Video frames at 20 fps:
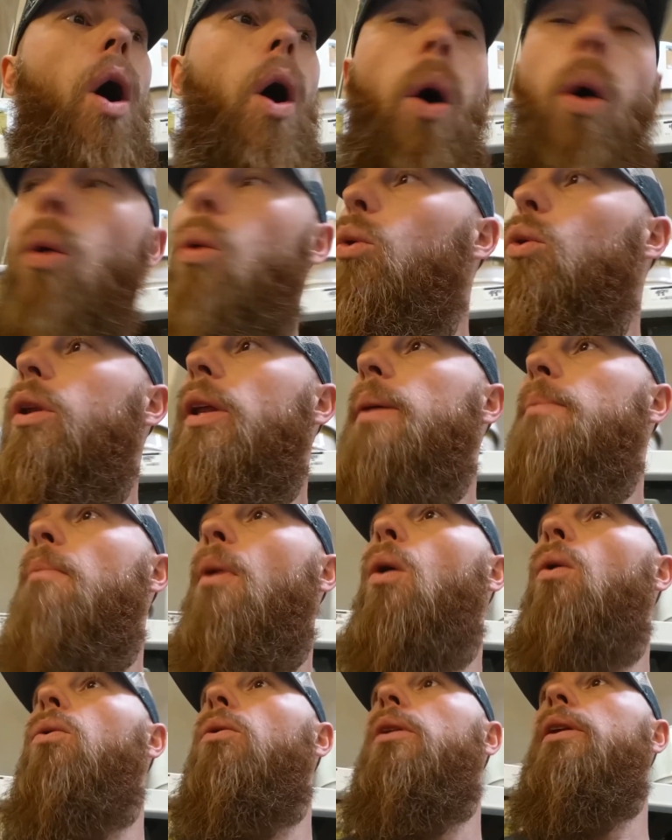Holy
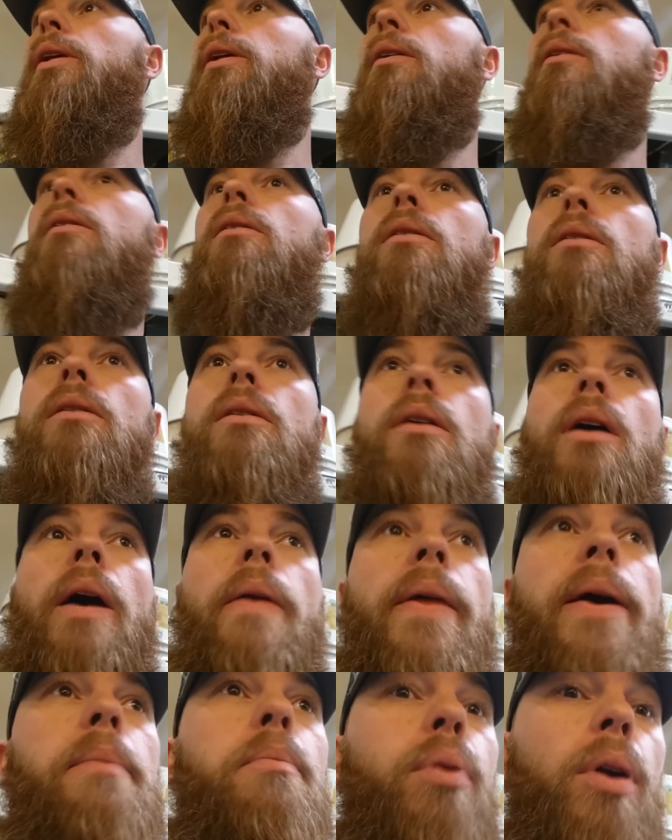moly.
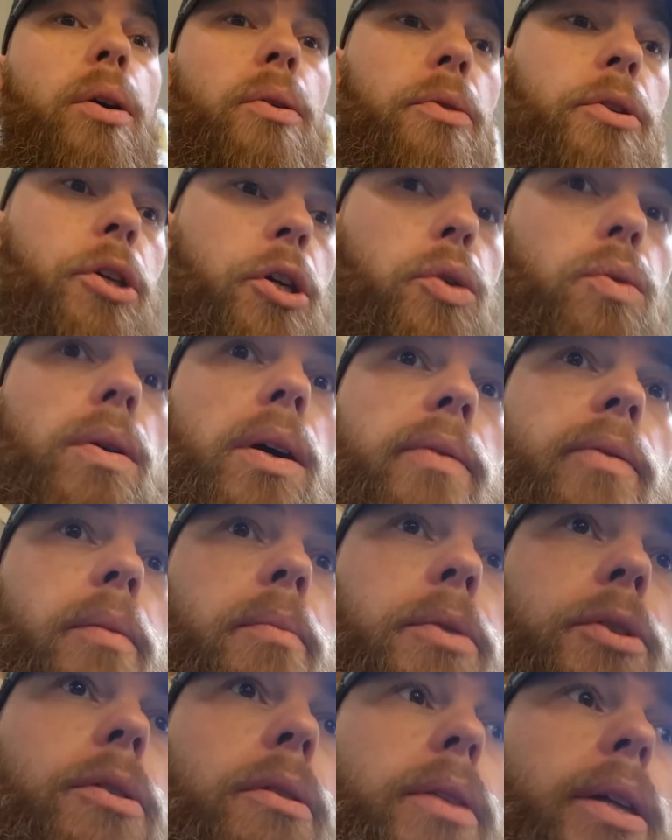And they broke 2 of
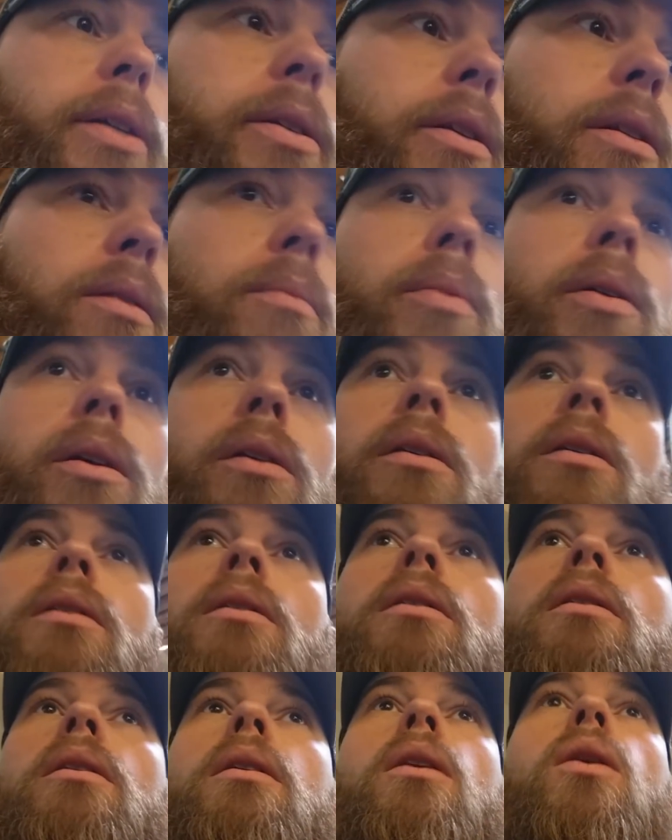them, so that's gonna be,
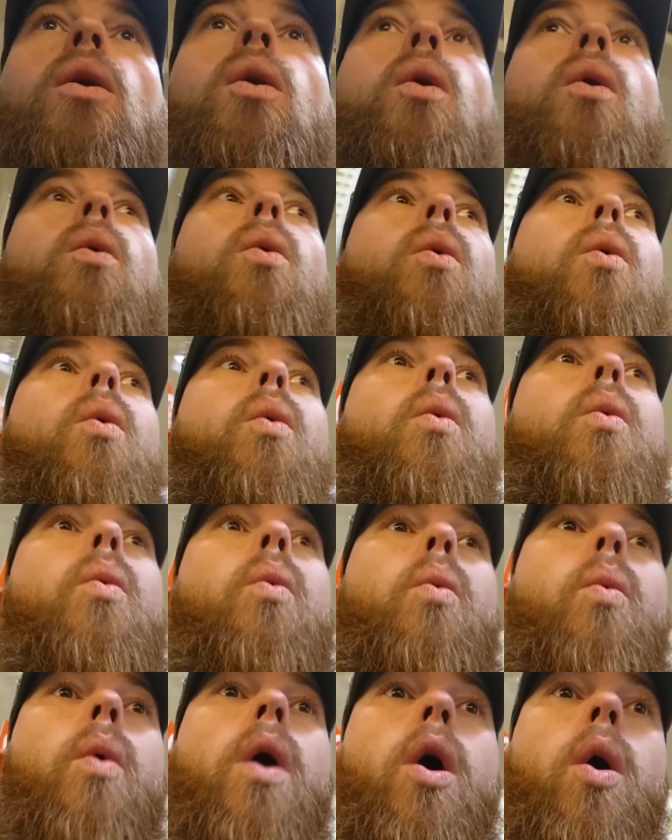
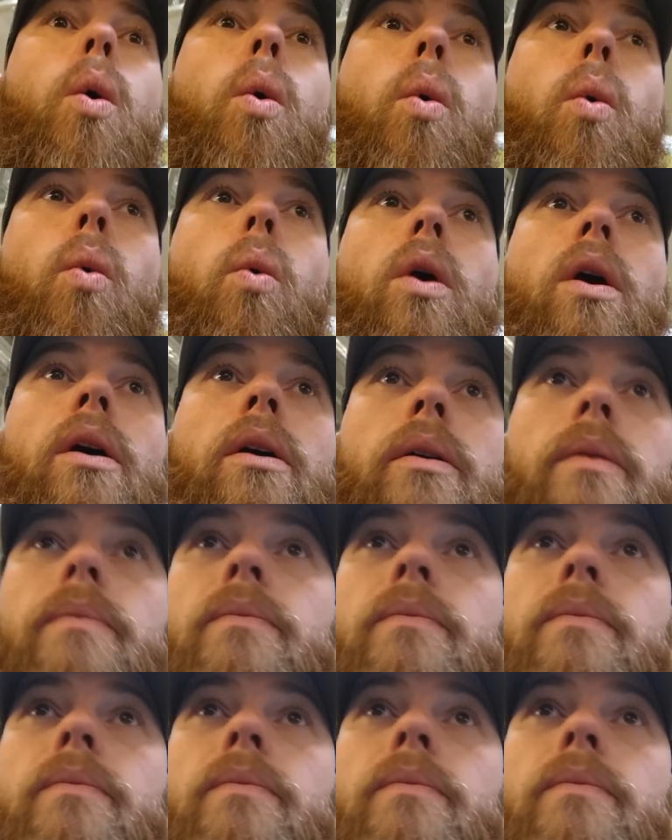whoa,